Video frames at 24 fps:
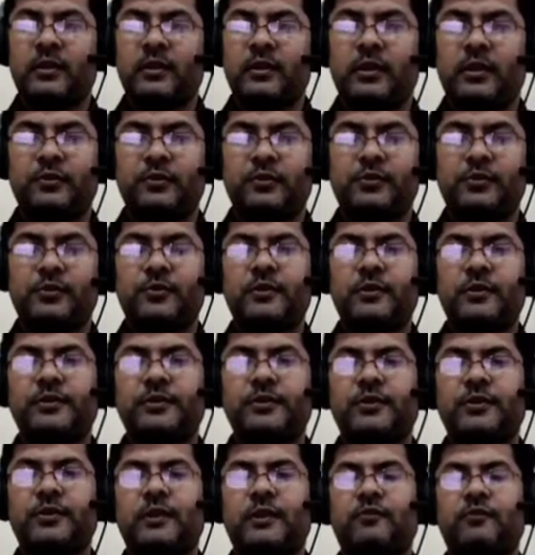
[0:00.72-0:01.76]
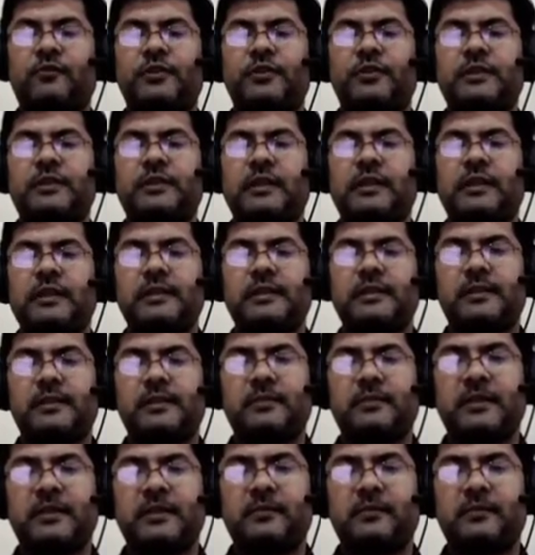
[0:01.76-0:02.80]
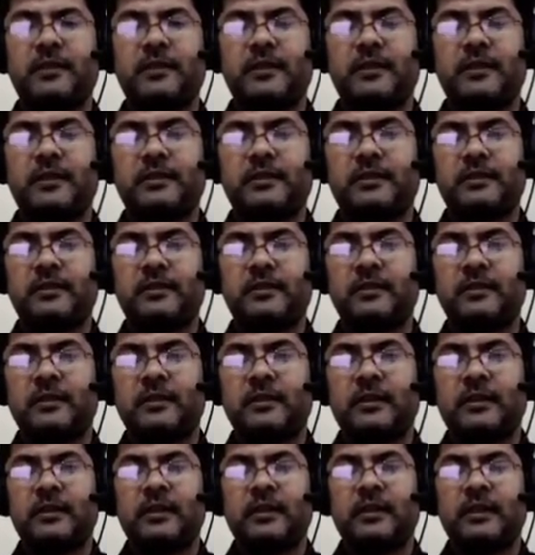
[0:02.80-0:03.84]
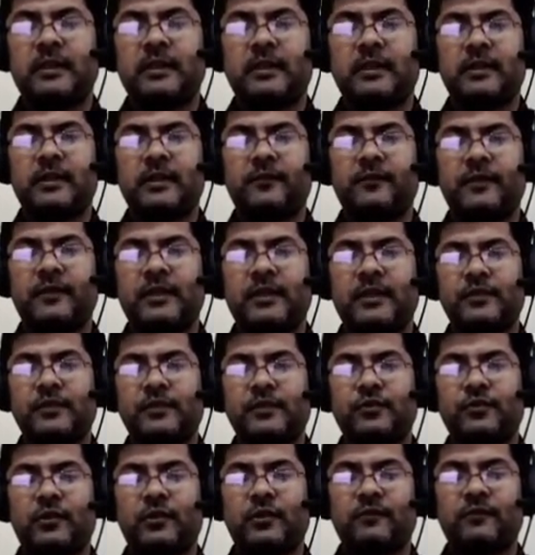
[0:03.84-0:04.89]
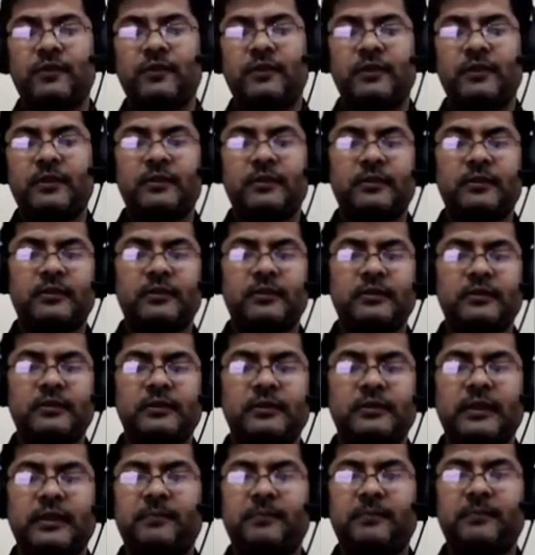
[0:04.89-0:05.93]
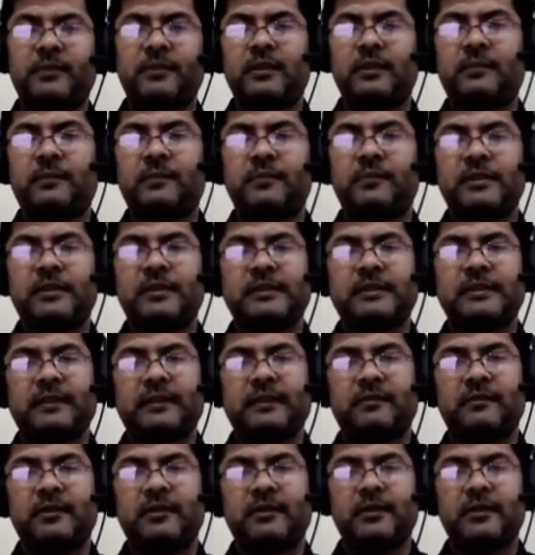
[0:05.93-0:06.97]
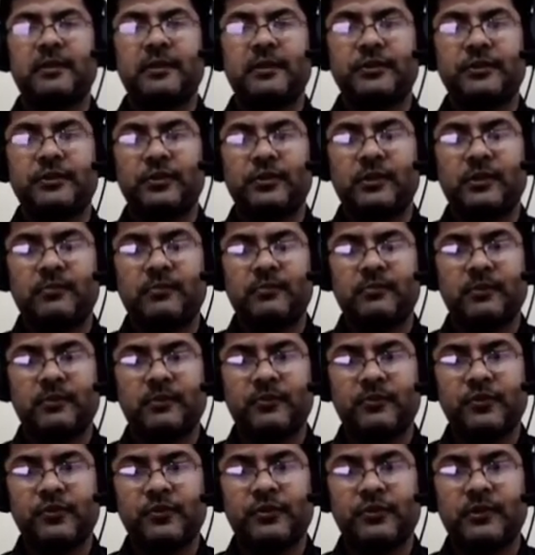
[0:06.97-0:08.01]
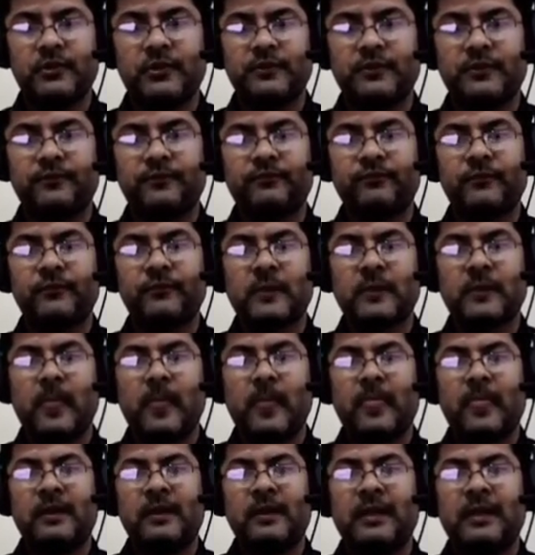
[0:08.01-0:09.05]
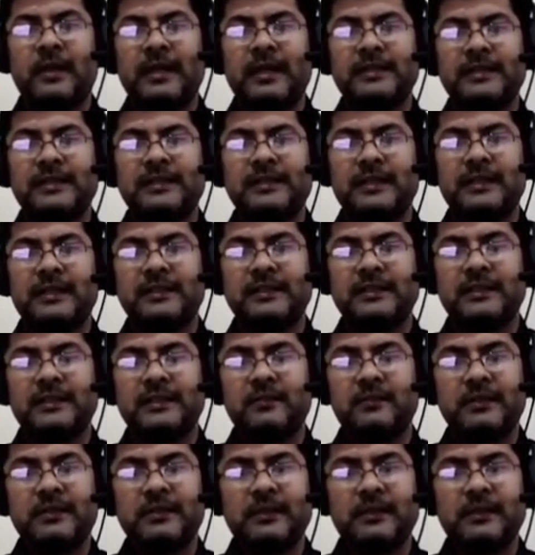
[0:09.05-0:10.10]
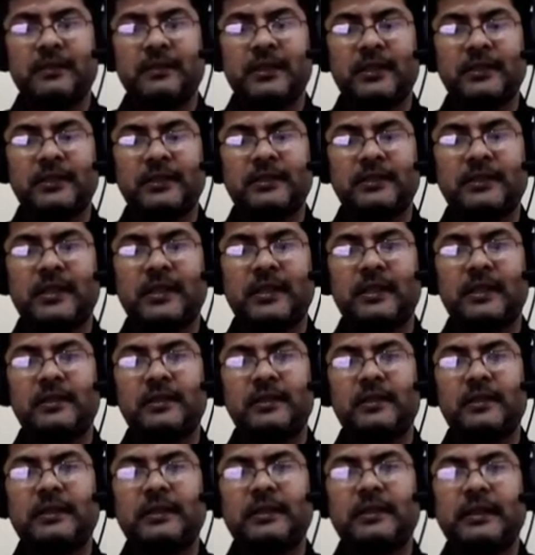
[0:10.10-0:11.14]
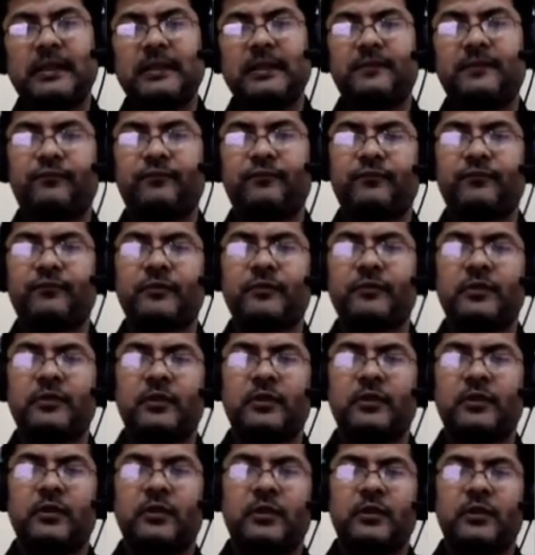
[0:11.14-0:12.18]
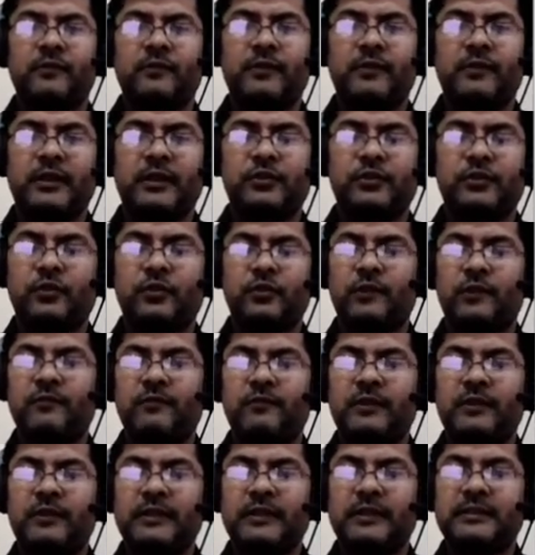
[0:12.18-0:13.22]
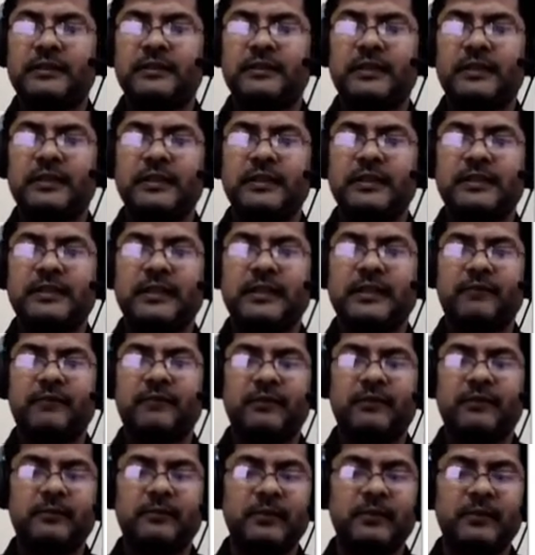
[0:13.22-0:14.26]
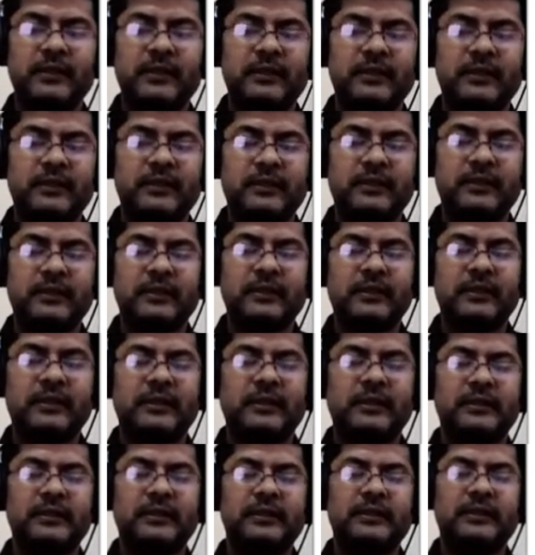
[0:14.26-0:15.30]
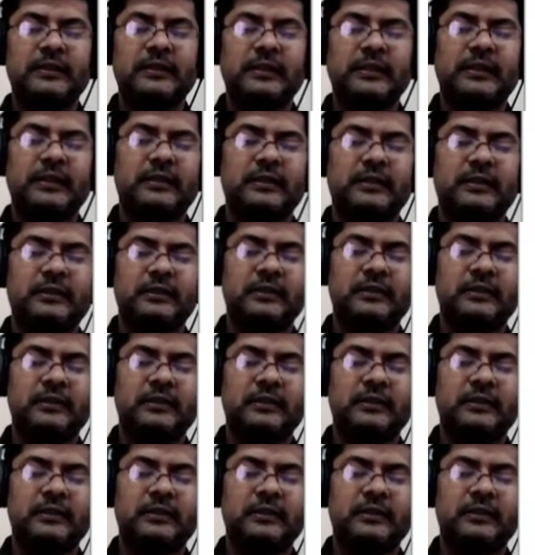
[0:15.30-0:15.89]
Hello students, you are watching ICSE Mathematics and we are solving chapter number 7 Ratio and Proportion, ICSE Mathematics Standard 10. We are solving exercise 7B and in that